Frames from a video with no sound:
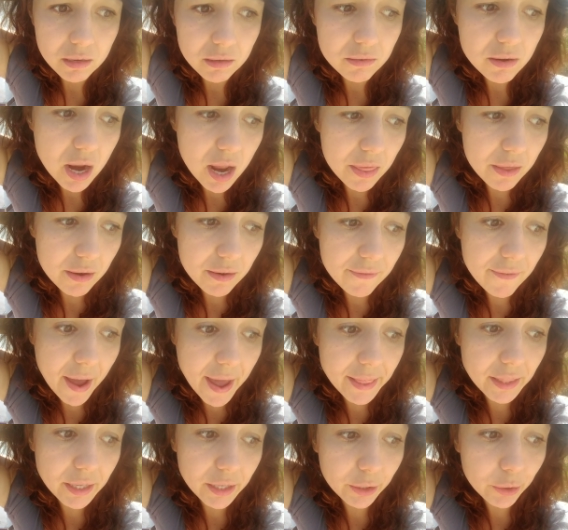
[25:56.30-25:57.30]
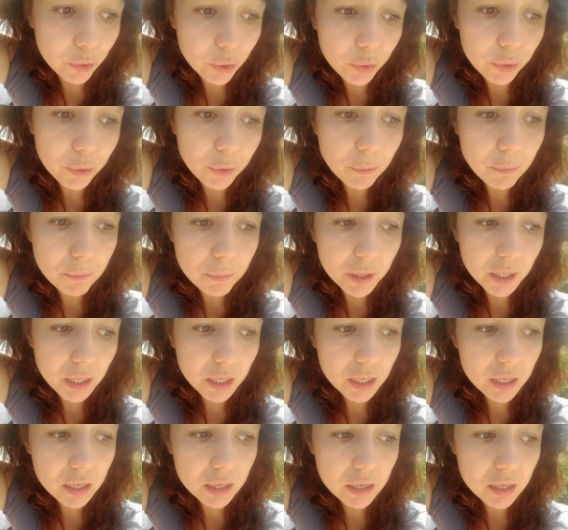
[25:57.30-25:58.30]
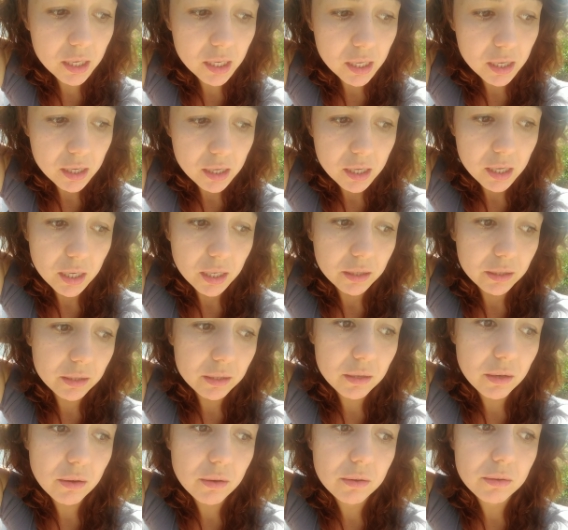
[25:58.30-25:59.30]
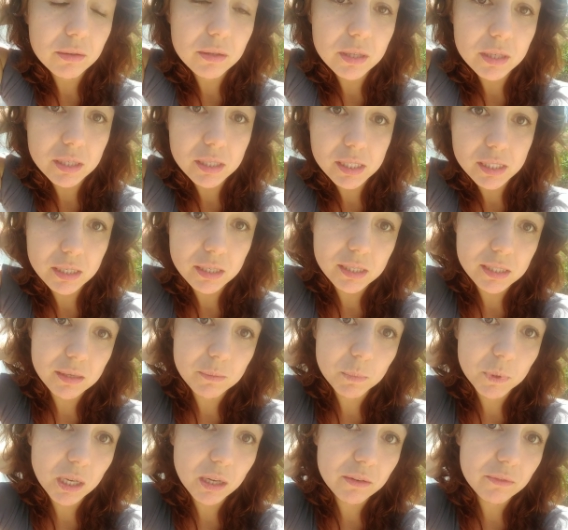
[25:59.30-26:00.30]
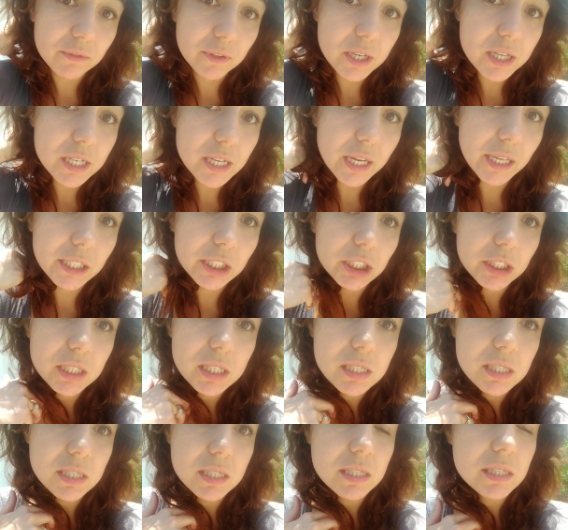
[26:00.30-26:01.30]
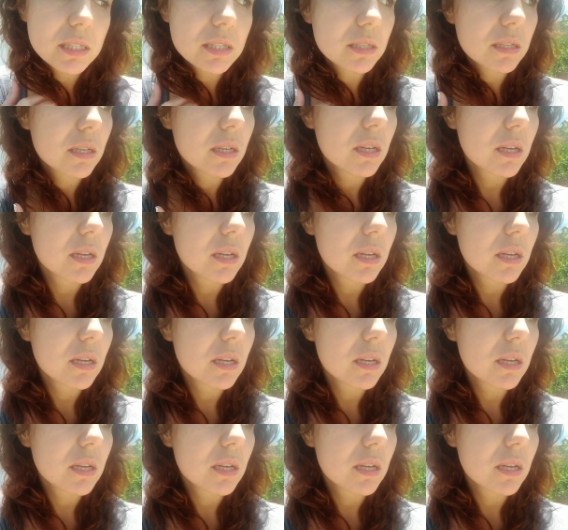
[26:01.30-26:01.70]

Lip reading: rather violent group, and there's still some confrontations,